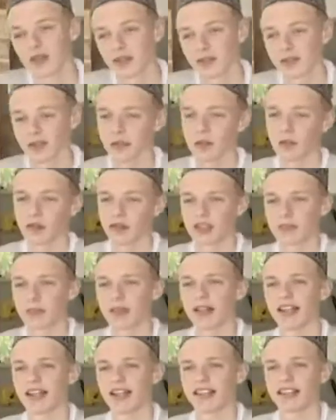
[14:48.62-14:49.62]
We boarded the
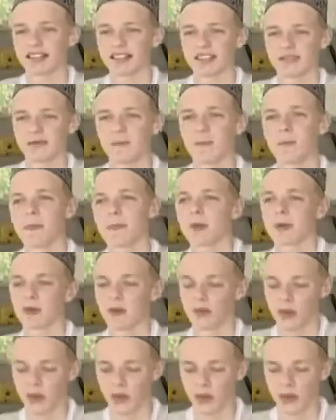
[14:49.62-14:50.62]
plane and we
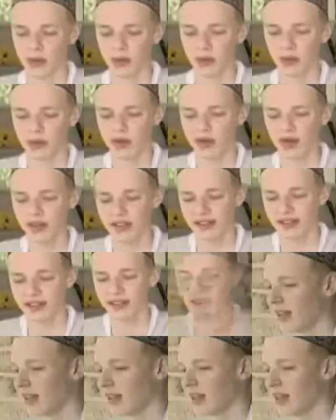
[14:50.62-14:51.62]
thought we were fine,
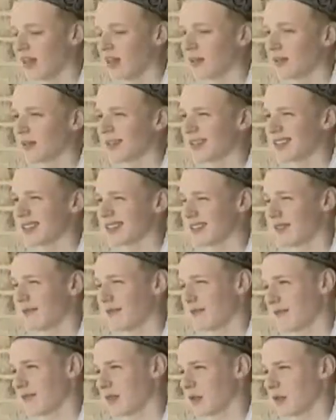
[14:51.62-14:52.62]
but
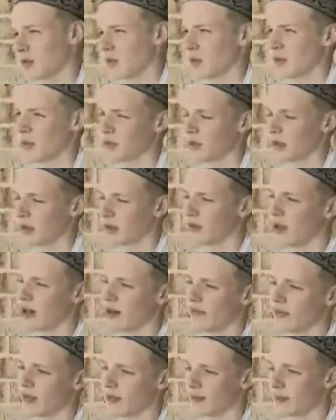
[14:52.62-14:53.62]
when we
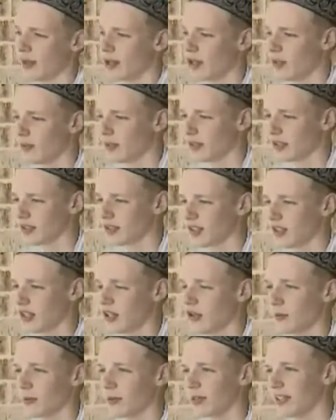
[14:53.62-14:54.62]
arrived in Melbourne,
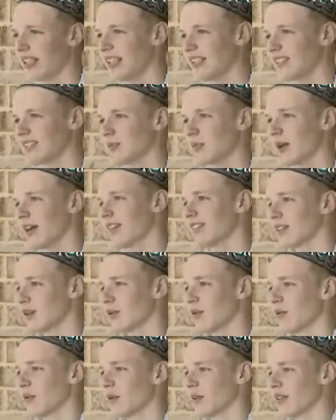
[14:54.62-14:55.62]
there were police
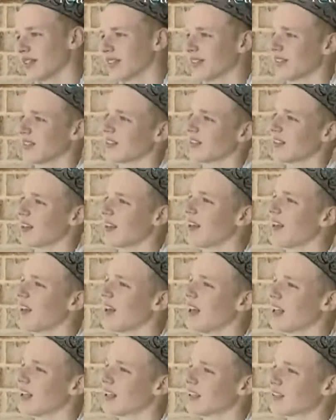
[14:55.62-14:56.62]
waiting for us,
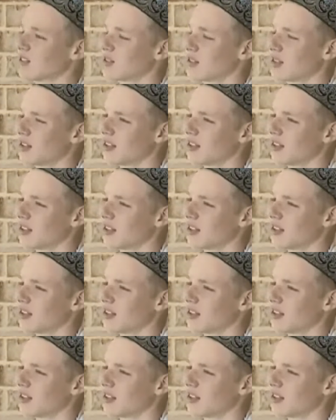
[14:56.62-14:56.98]
and